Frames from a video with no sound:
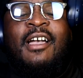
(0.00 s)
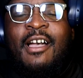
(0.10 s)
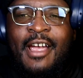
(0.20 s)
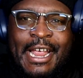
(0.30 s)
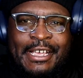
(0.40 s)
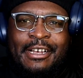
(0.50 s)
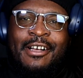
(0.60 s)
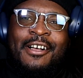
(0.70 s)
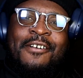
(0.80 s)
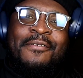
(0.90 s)
Alright,
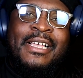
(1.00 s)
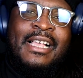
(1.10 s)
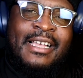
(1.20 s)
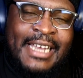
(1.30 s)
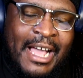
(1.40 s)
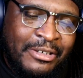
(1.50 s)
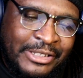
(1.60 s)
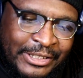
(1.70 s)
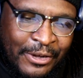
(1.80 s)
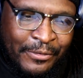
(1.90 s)
that
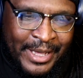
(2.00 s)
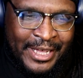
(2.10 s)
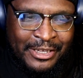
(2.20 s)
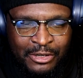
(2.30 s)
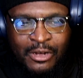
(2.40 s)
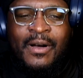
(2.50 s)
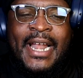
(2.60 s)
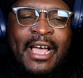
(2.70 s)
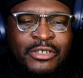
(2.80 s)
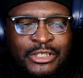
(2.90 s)
was dope, man. You know why
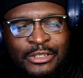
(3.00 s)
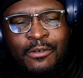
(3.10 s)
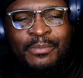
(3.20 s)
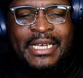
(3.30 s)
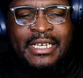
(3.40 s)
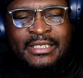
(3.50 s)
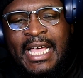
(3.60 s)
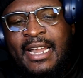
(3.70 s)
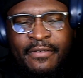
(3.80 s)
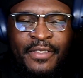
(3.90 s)
that was dope? Because
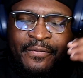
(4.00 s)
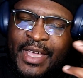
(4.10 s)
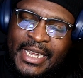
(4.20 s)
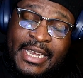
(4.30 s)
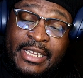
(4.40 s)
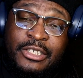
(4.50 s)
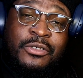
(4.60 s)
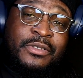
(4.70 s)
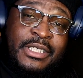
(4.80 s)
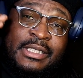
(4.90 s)
I love the fact that they
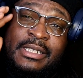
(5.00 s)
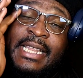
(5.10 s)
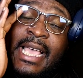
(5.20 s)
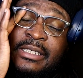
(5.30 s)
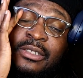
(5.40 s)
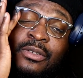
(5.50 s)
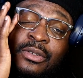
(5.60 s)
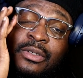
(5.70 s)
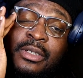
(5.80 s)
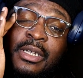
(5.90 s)
chose that
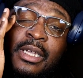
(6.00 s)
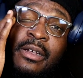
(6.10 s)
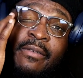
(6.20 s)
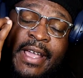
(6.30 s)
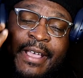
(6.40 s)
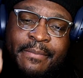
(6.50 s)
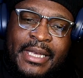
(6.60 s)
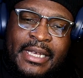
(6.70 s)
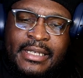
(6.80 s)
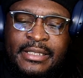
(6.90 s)
song, right?
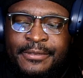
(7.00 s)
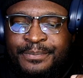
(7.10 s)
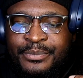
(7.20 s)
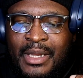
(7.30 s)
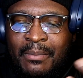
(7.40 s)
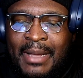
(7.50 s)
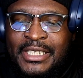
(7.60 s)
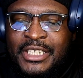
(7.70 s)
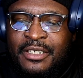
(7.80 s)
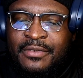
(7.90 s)
Because my
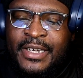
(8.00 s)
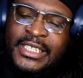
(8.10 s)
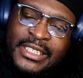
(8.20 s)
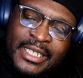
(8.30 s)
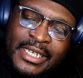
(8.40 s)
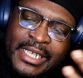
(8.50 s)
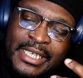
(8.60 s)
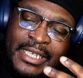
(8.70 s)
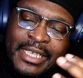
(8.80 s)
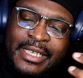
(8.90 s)
generation
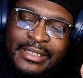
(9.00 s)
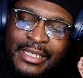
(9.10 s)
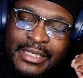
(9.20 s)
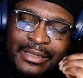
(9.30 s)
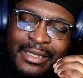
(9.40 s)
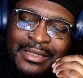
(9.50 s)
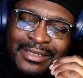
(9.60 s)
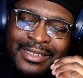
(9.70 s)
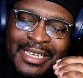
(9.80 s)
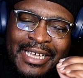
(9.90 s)

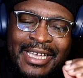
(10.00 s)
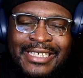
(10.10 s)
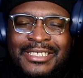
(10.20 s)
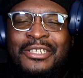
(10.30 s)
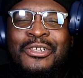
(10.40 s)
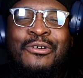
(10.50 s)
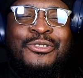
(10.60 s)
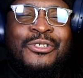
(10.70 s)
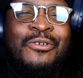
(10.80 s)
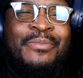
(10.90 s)
is a dope
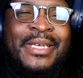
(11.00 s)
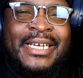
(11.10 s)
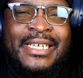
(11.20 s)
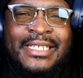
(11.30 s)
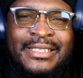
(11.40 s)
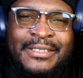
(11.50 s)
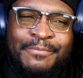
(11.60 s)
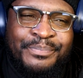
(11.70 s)
song, because